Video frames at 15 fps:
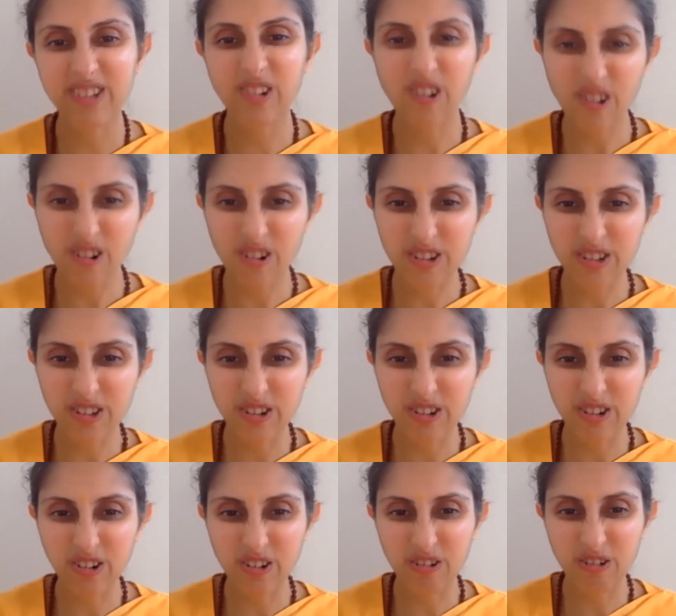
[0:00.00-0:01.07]
oh, you
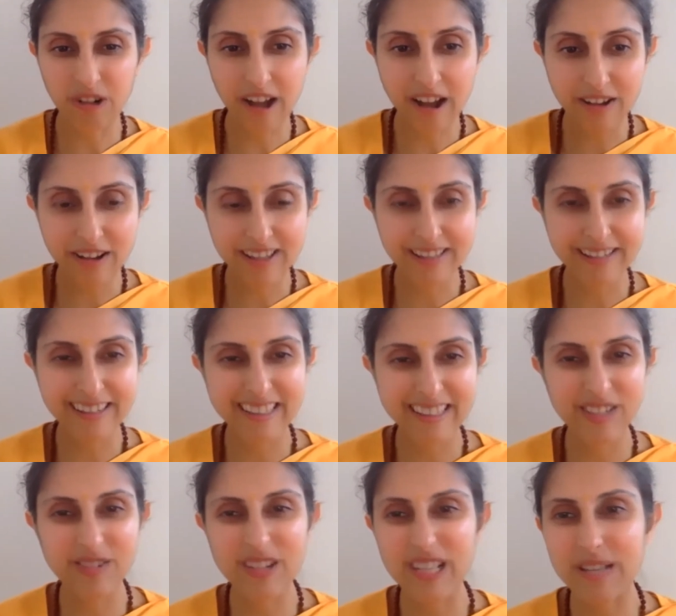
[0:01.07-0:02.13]
know, how can
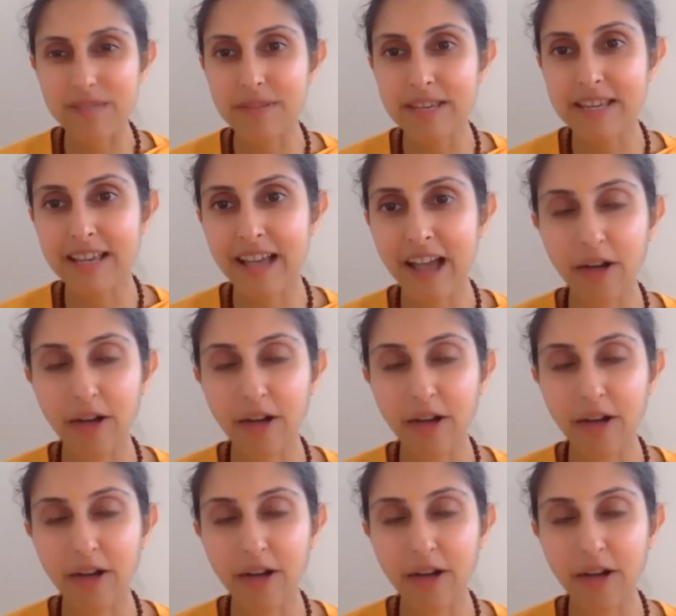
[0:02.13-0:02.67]
this really be?